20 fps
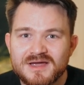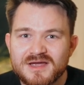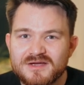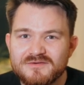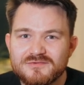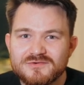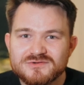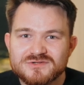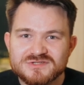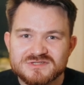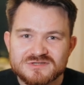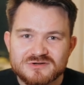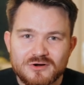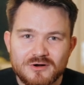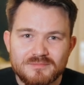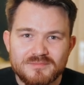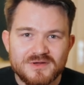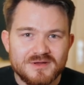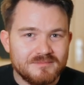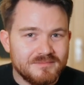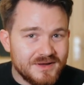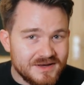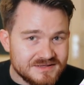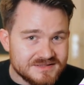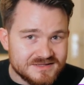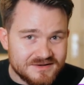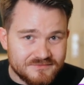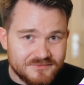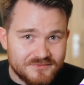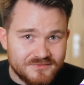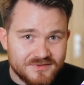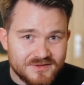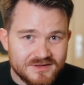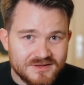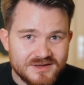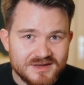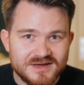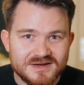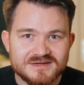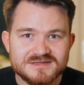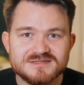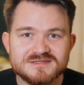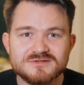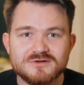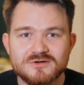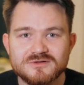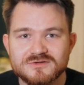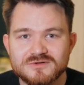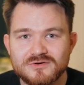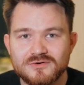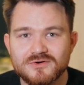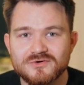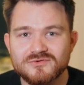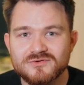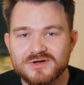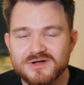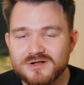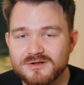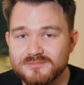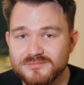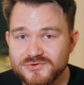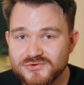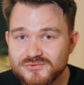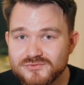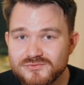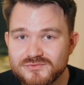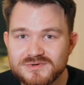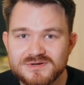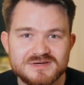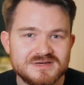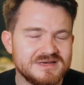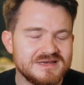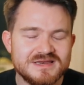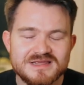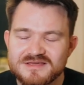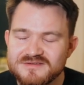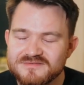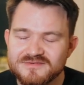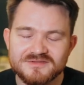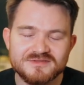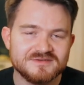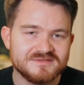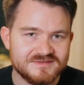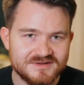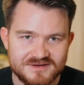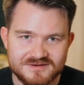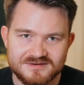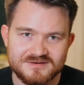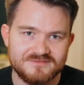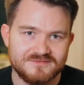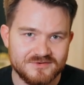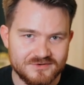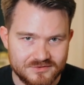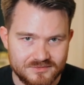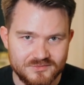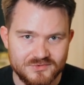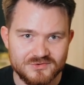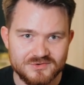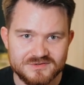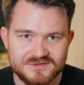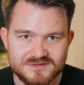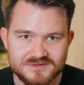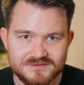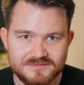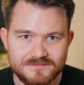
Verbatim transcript: If you just copy and paste everything, it is not going to help you, neither the scientific community.